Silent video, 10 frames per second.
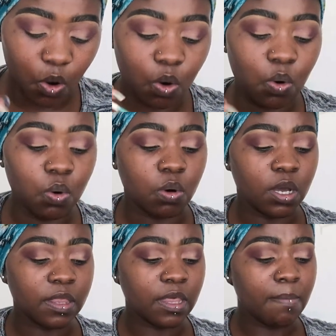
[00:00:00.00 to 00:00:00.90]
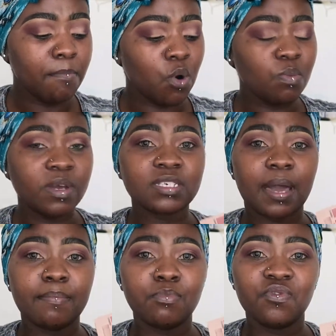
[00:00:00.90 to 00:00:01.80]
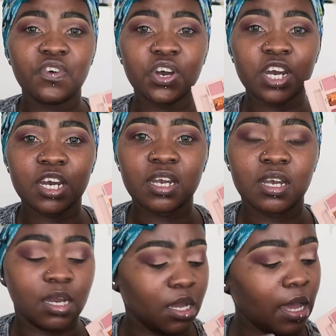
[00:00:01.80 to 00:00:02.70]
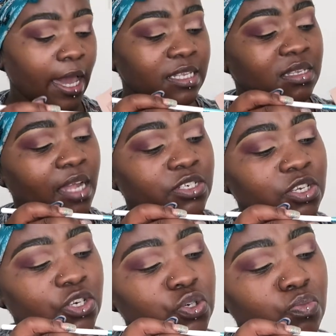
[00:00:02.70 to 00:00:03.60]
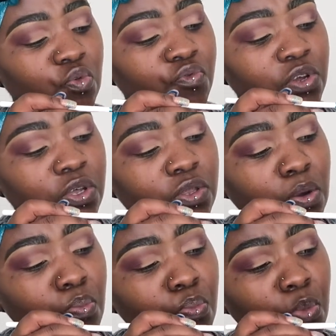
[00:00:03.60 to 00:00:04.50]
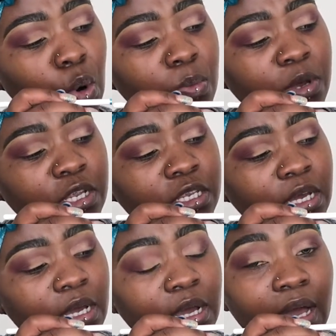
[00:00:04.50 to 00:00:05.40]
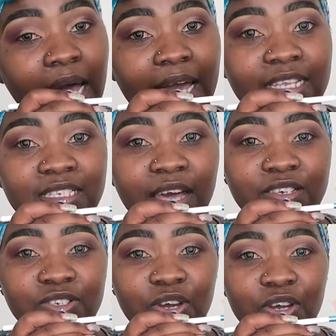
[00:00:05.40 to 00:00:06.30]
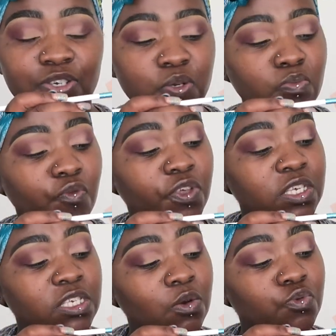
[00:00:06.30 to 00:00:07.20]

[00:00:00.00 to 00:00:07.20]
Oh, the moment I move her, I touched her, she moved. The moment I touched her, she moved. This is a,